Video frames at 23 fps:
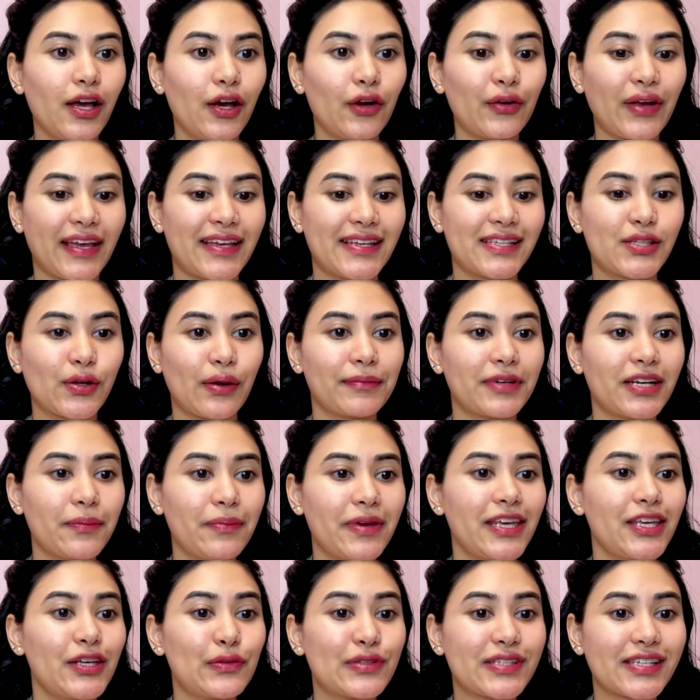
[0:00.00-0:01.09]
Okay, so I'm going to be
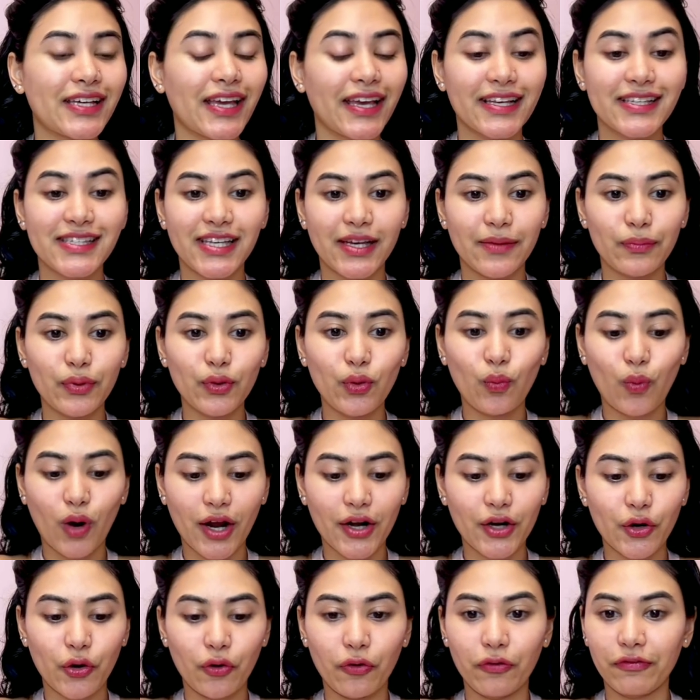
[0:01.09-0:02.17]
using example
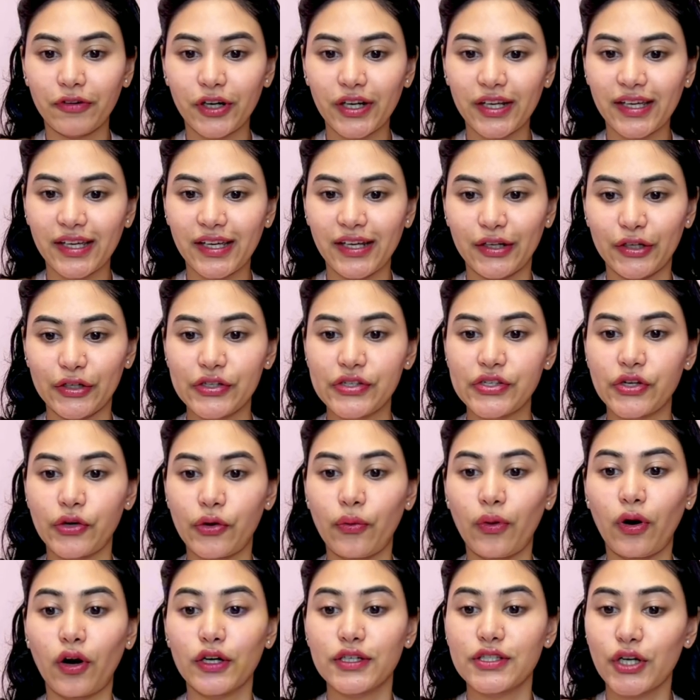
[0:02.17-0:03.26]
1 over here. So
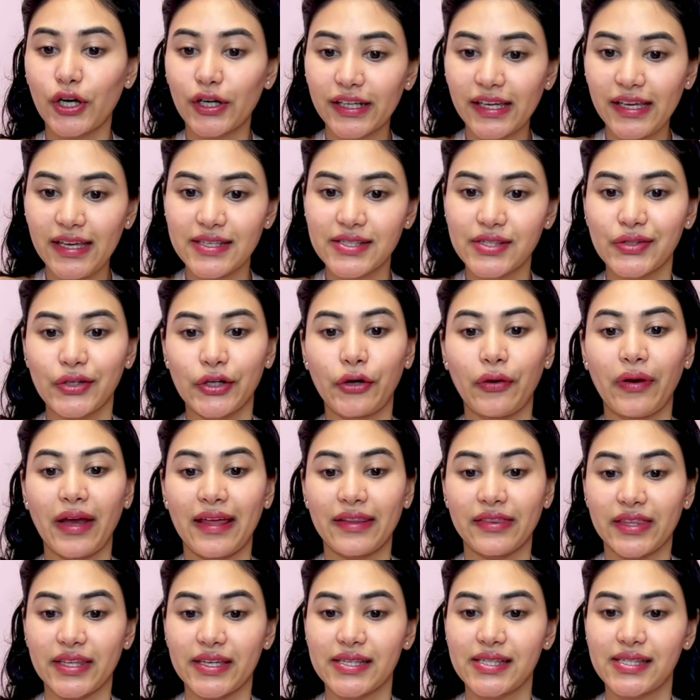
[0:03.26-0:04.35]
our target is 0,
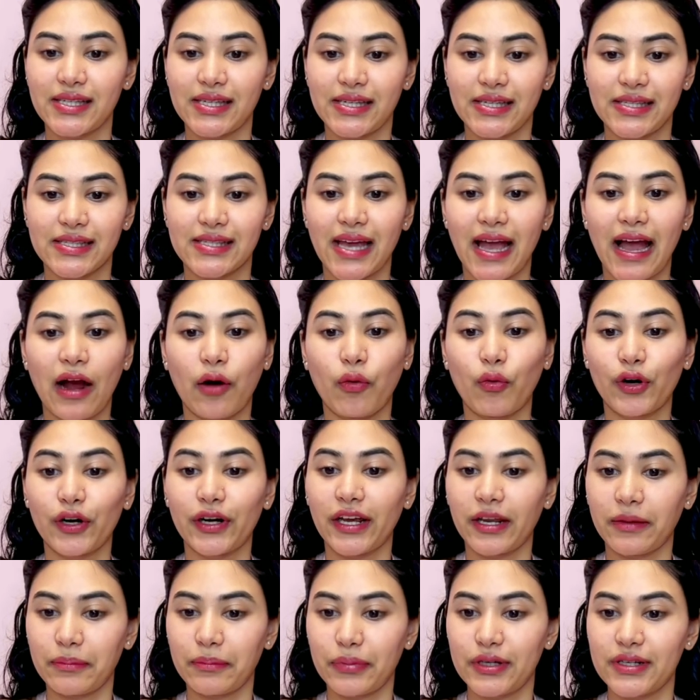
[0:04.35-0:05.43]
and this is our
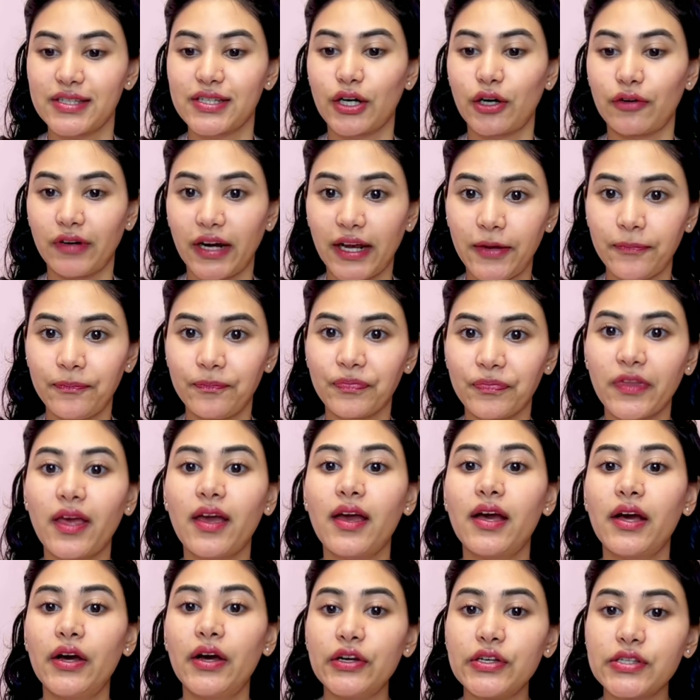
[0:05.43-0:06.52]
input array.
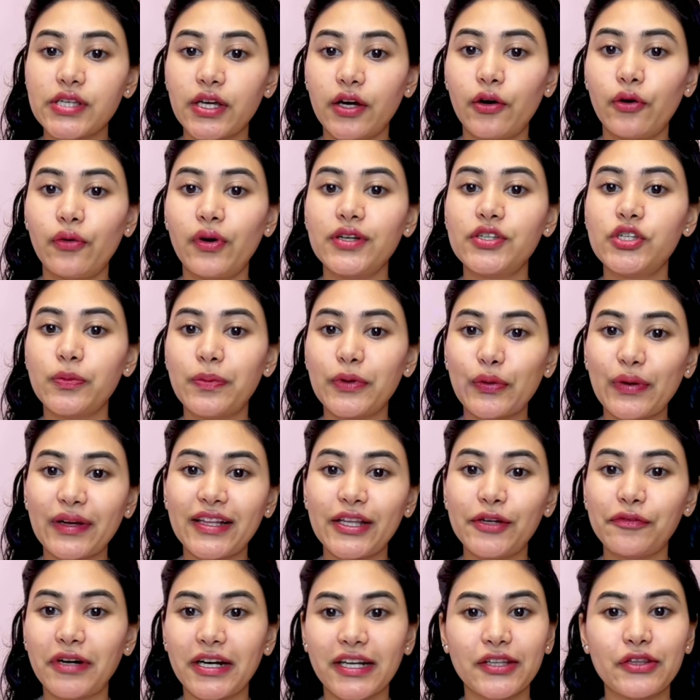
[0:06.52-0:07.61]
So super quickly
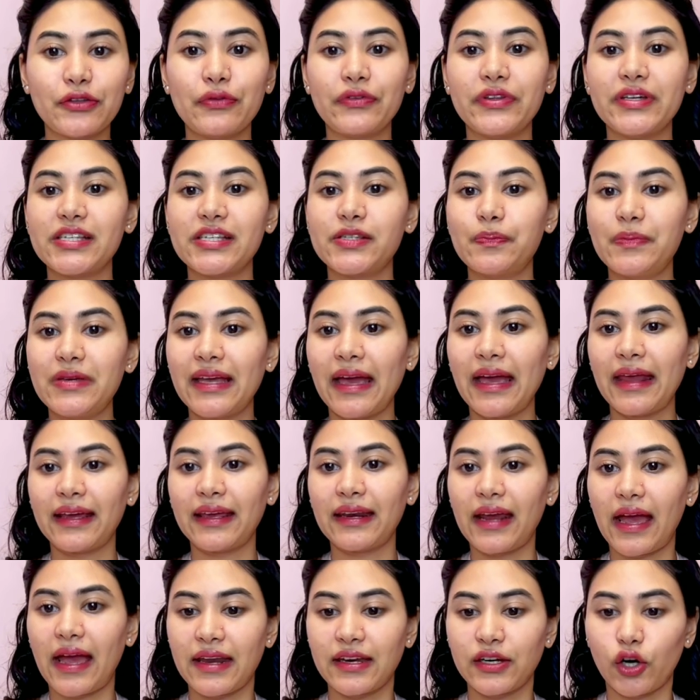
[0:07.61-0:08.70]
running through this, beginning and
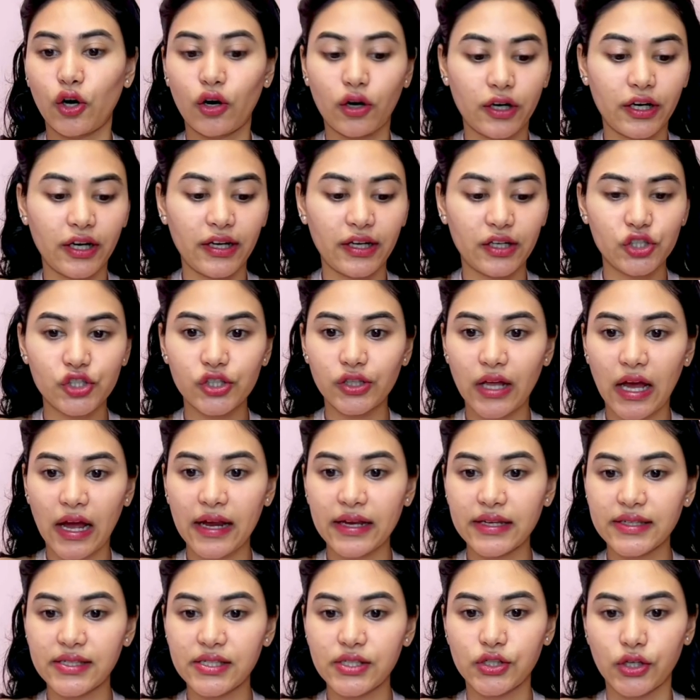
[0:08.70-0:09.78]
end are
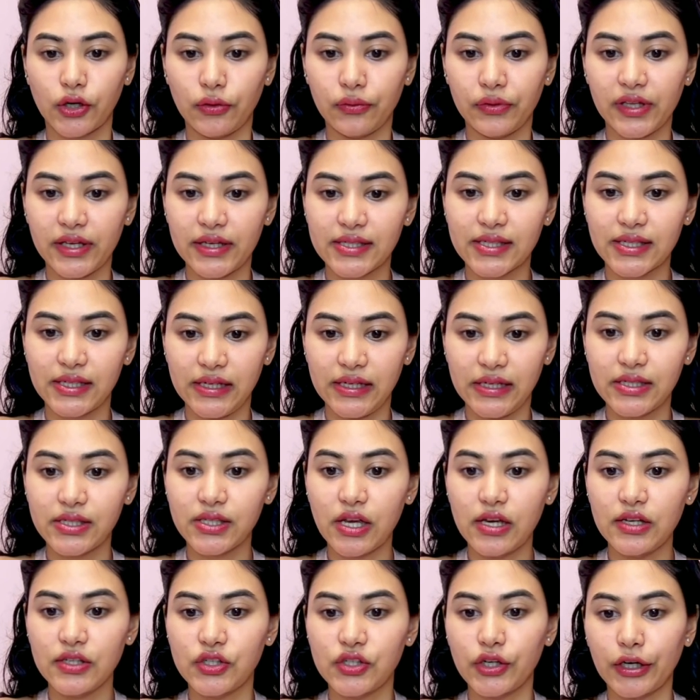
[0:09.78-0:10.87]
initialized. So this is
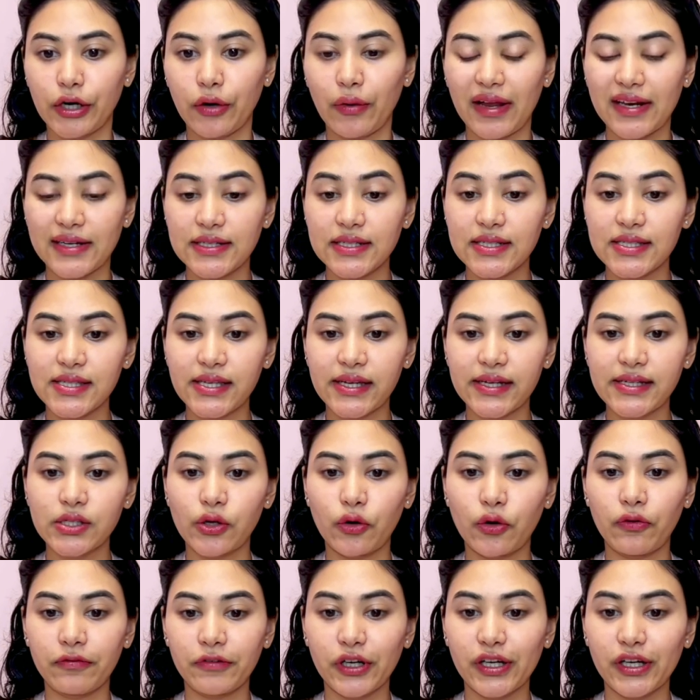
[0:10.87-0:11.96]
0 and 6
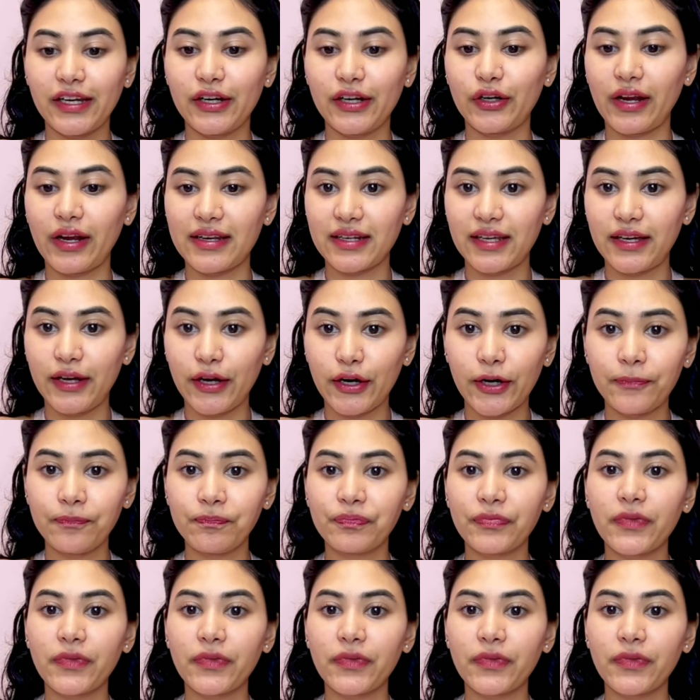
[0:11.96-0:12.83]
over here and here.